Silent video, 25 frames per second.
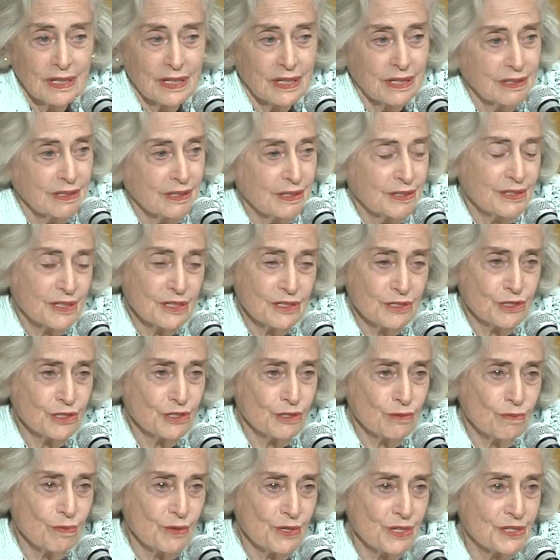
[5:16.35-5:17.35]
In
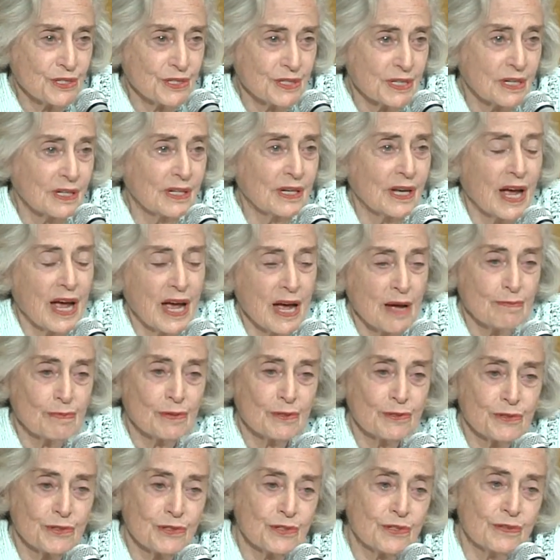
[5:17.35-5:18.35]
addition, we sell
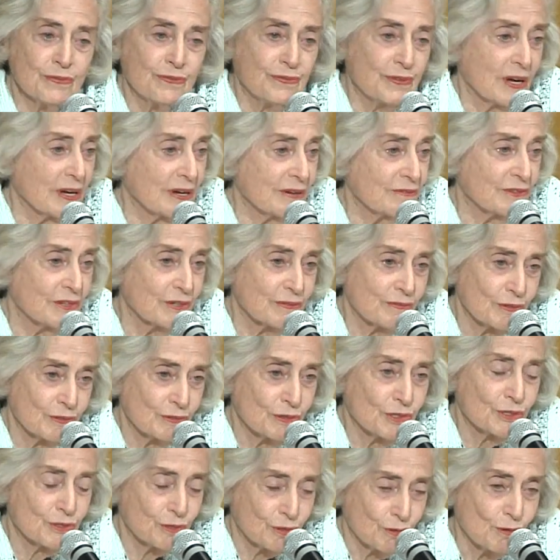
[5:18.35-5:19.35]
apples to 5
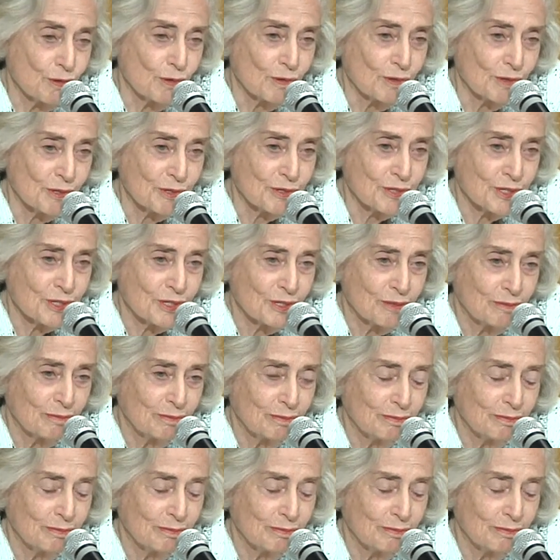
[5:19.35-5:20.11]
different schools.